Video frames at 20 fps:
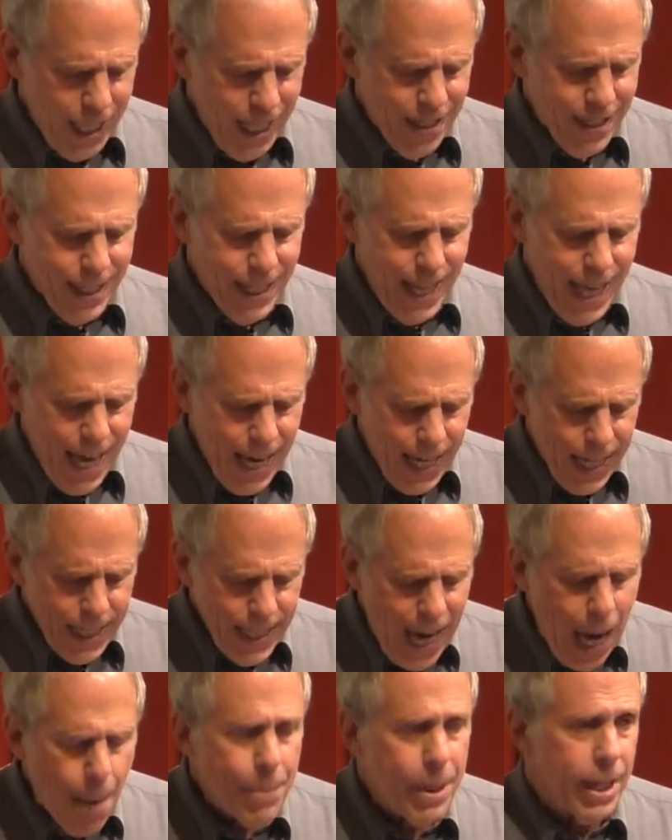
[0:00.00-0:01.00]
as an
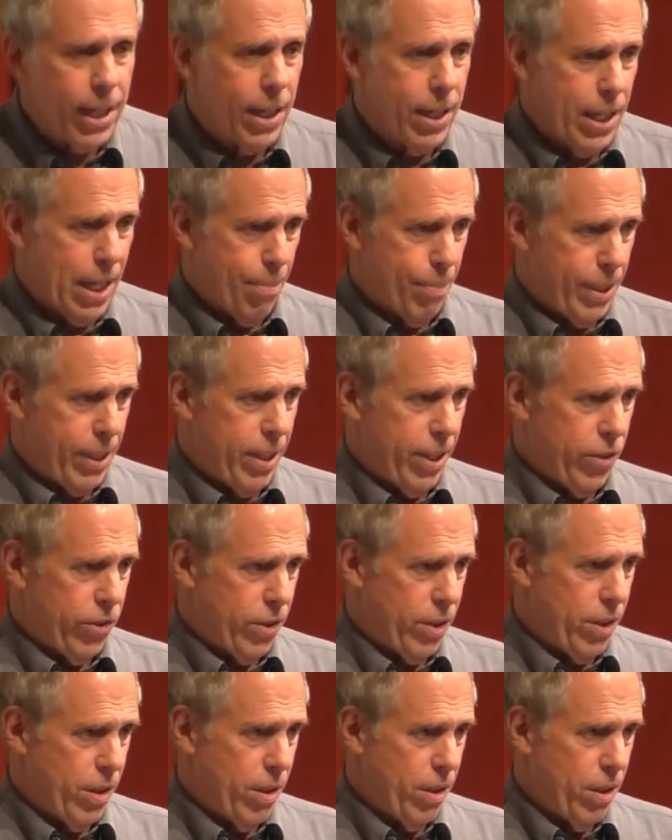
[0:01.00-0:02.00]
economic
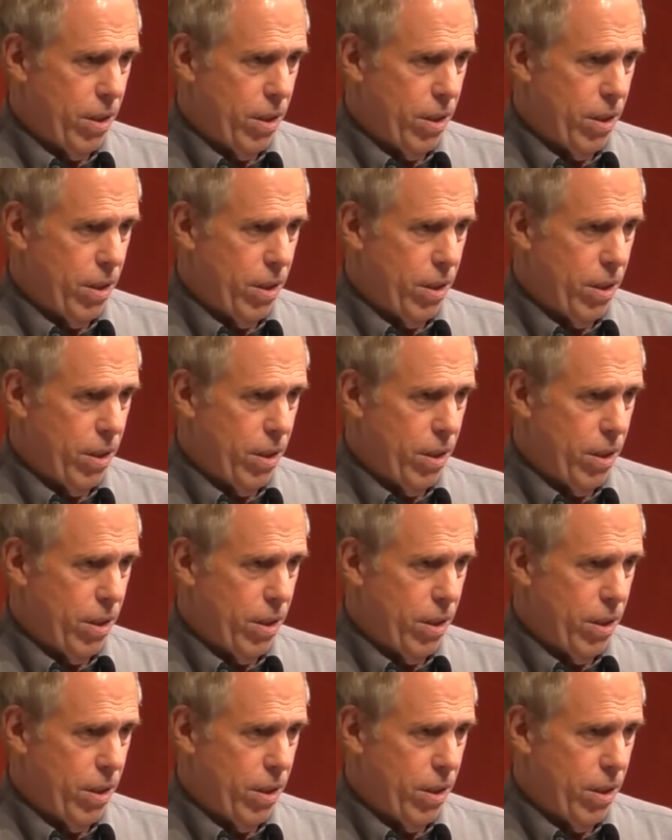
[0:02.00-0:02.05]
competition,